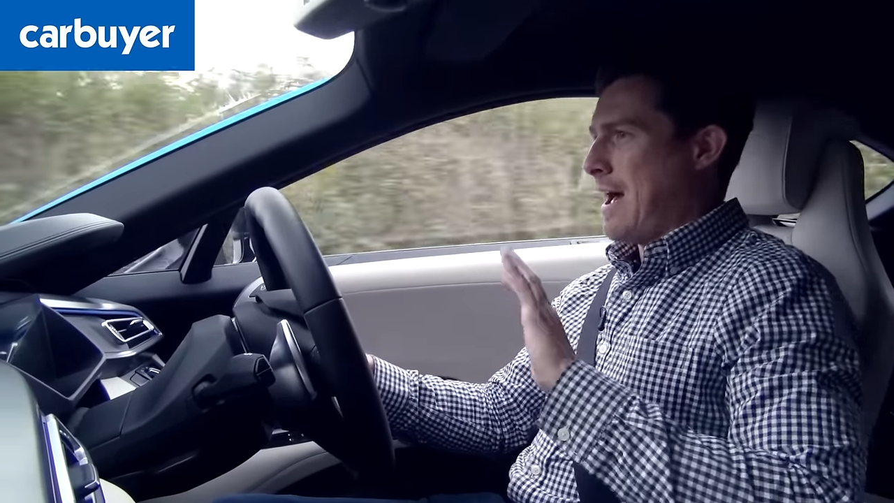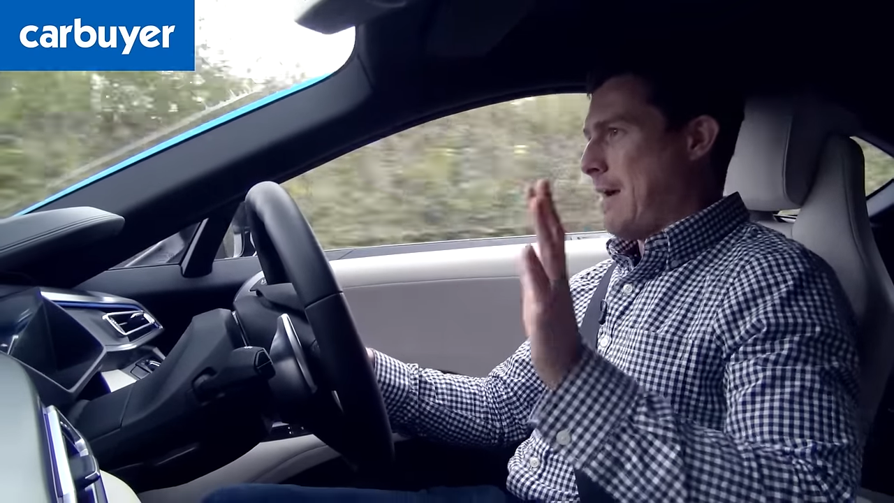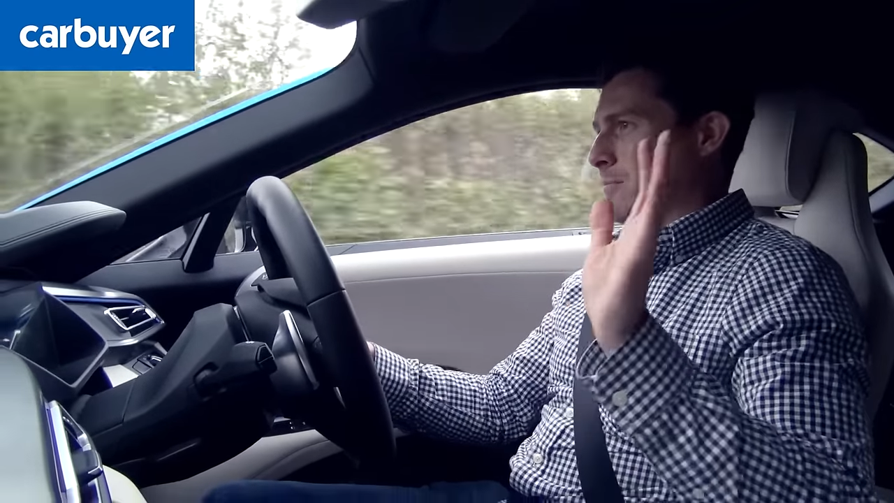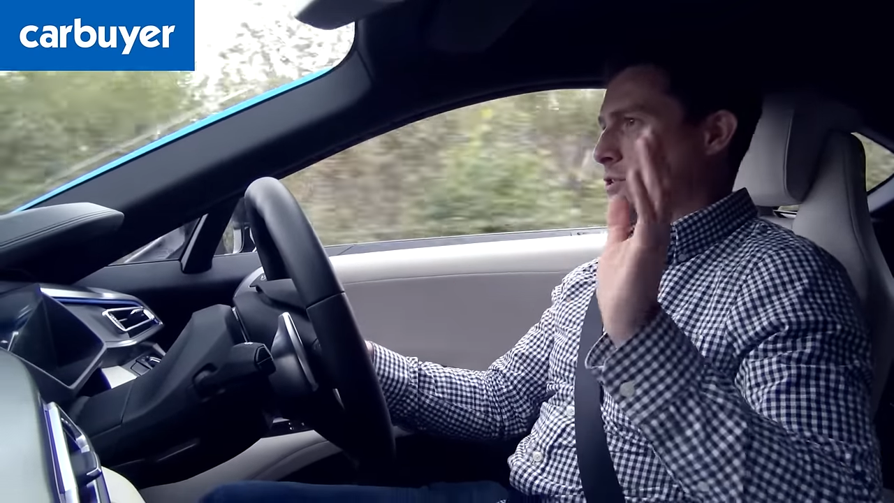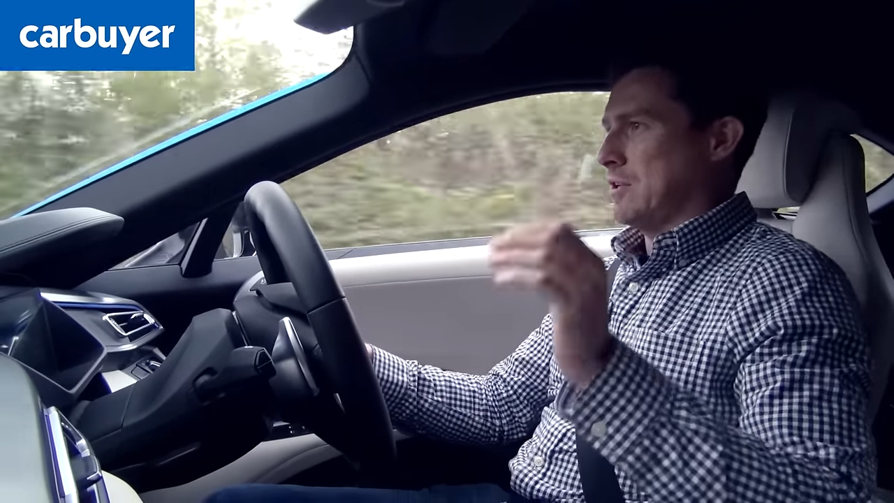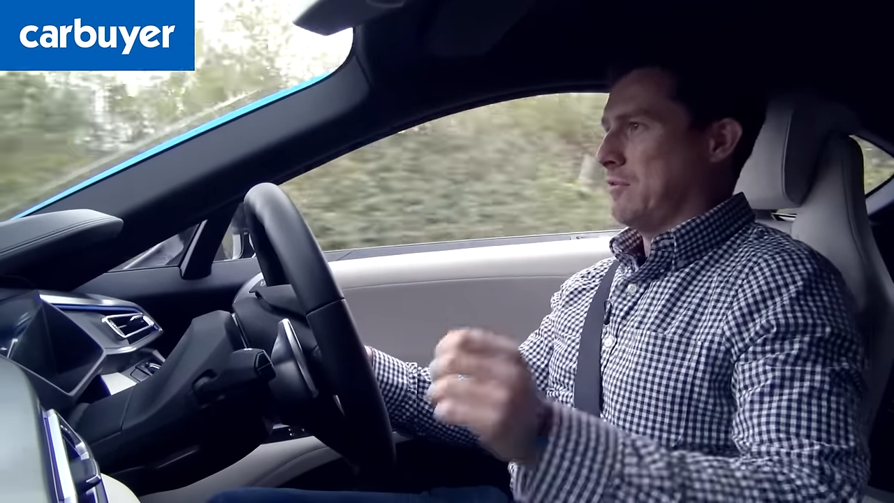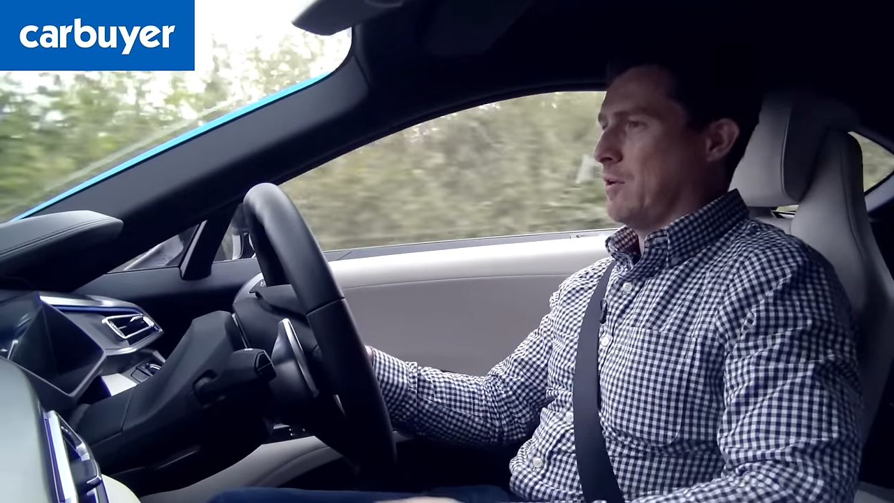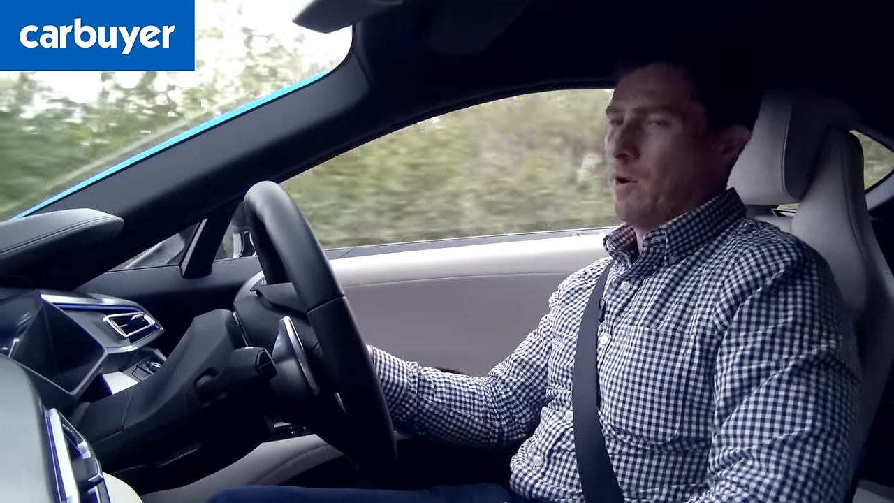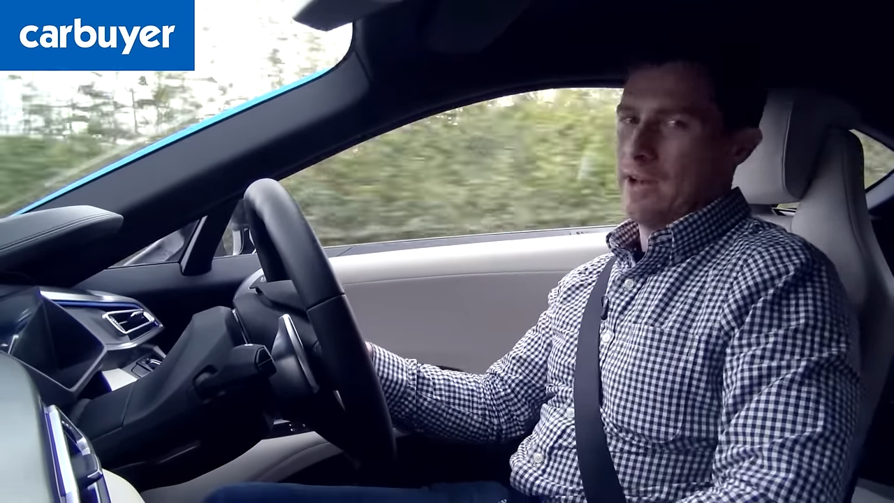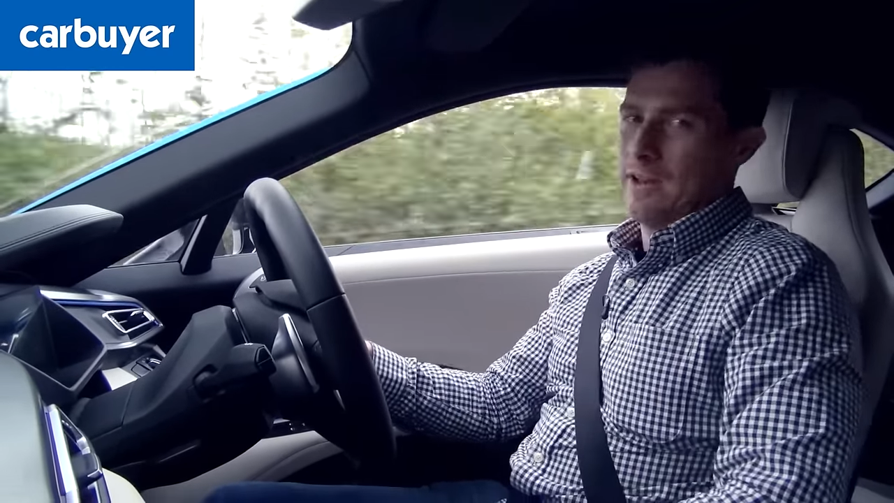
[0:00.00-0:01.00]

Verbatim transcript: absolutely well